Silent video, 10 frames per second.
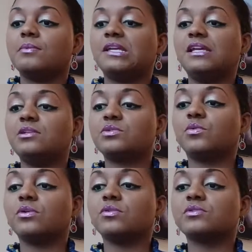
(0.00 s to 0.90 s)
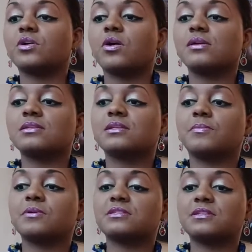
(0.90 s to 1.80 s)
Each oil targets a
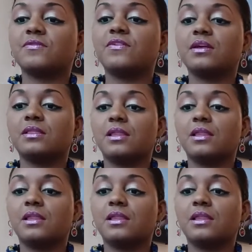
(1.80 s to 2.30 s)
specific